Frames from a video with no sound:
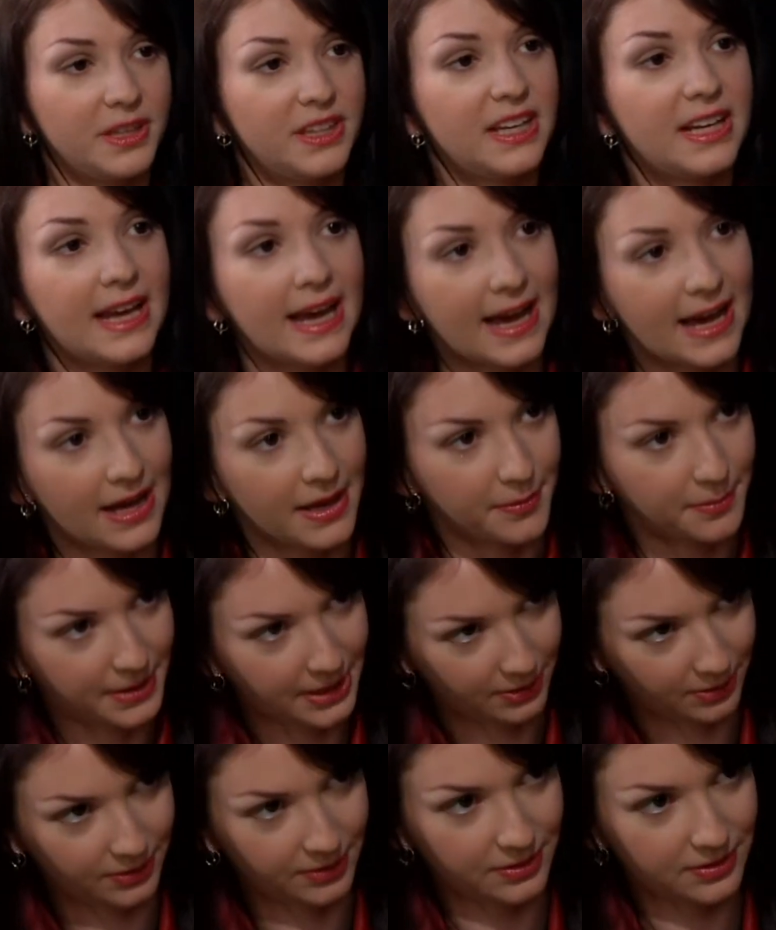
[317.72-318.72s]
but they had
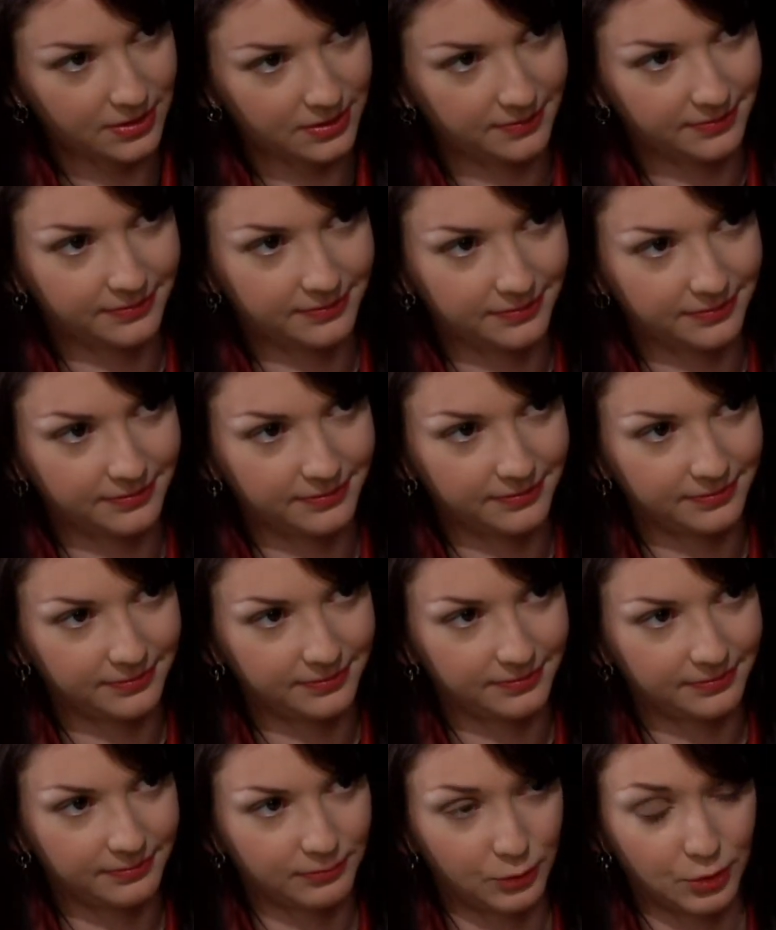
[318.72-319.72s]
parents.
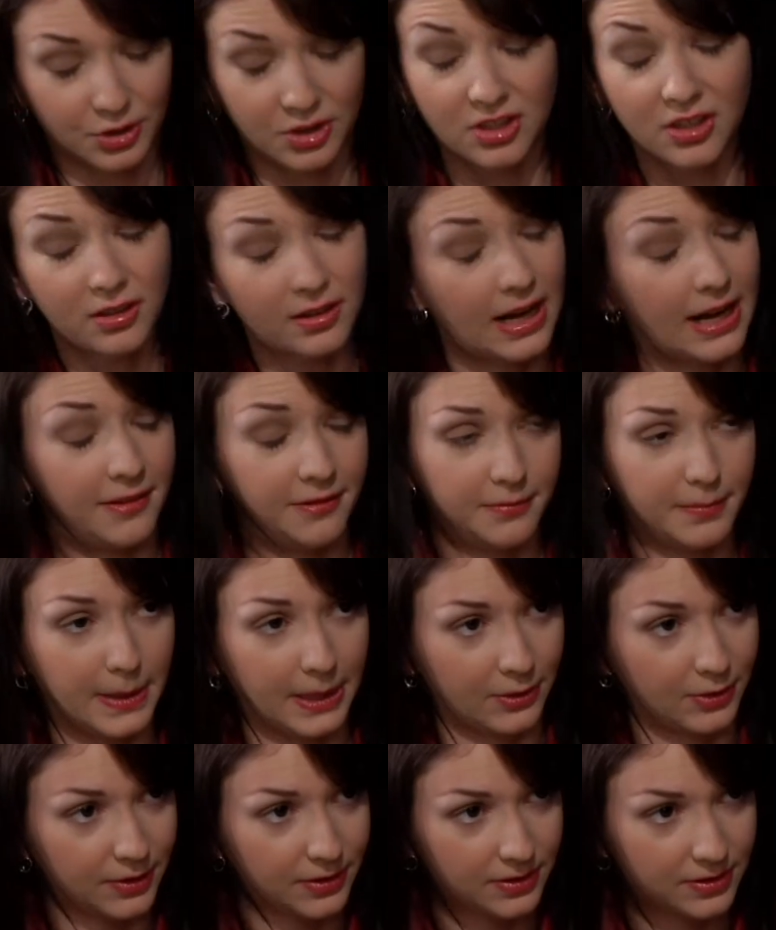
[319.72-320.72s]
Or still have
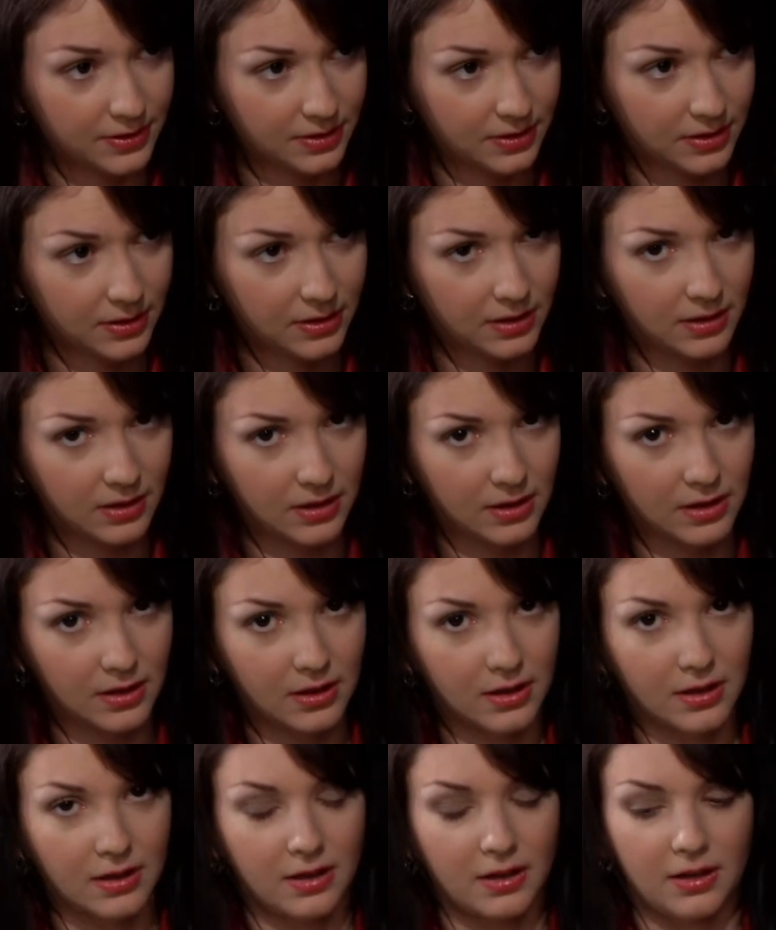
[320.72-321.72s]
parents.
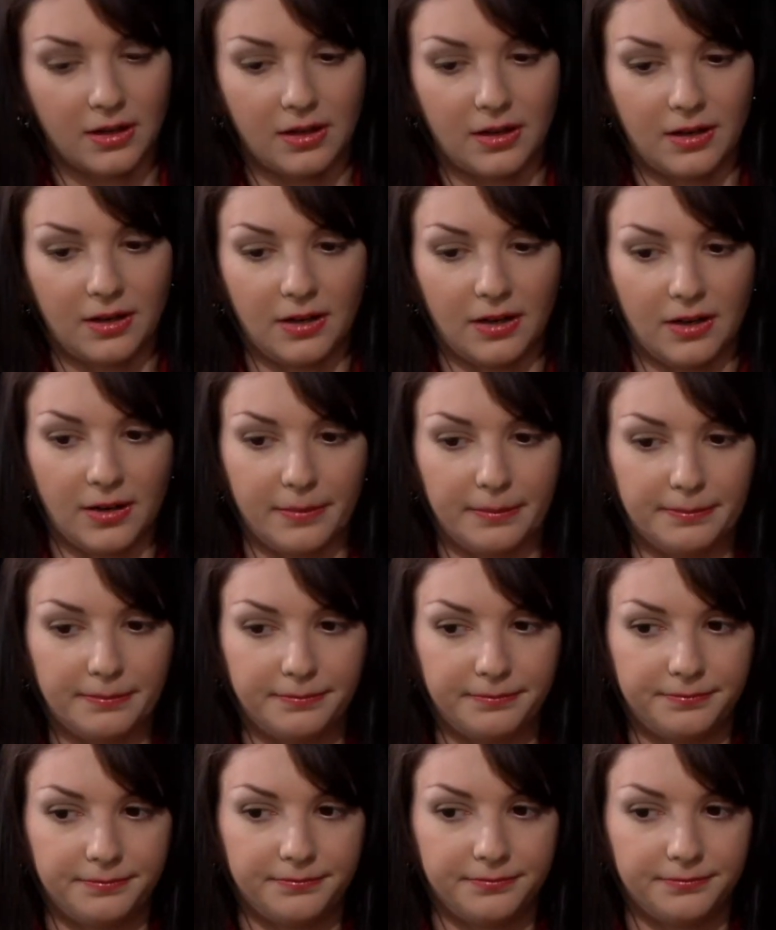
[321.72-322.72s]
And